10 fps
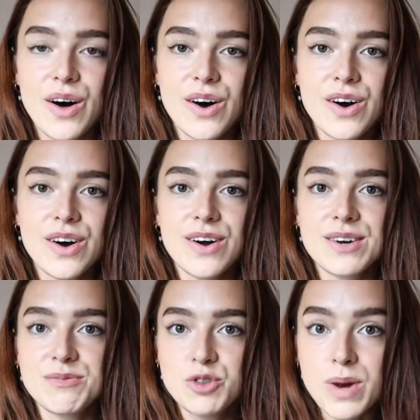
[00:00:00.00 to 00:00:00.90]

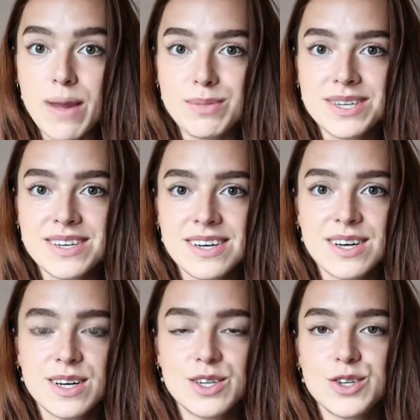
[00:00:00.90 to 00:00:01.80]
are trapped
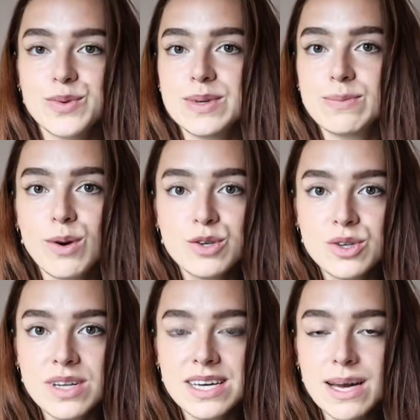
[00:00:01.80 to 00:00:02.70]
to
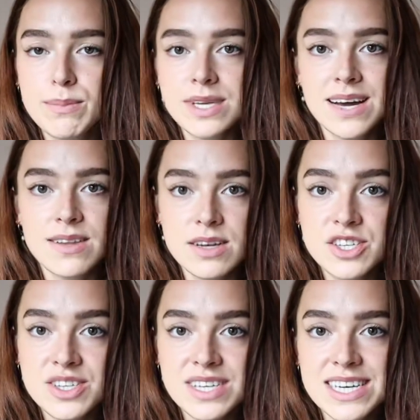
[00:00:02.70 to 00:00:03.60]
emotionally and
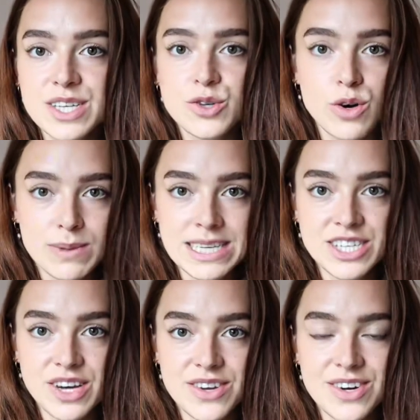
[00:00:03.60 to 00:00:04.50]
psychologically torment
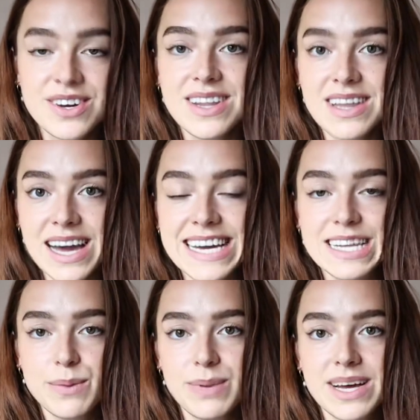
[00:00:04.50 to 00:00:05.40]
each other, like
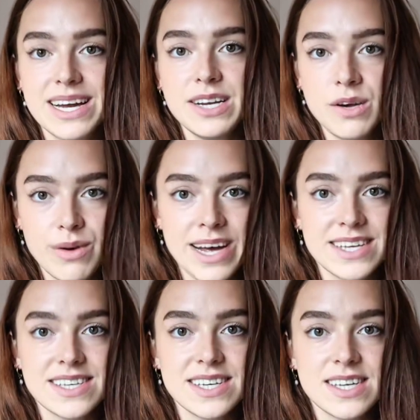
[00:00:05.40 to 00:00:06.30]
in the play No
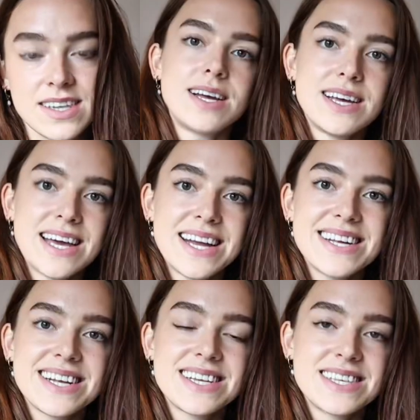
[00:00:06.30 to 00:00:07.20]
Exit.
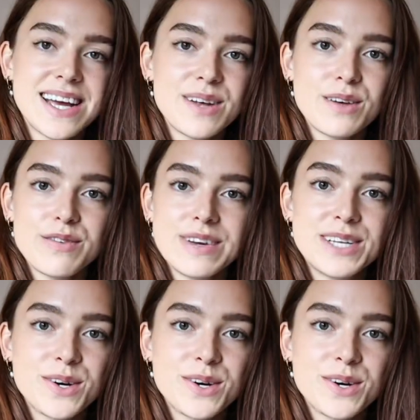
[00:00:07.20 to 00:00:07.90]
Yet, instead of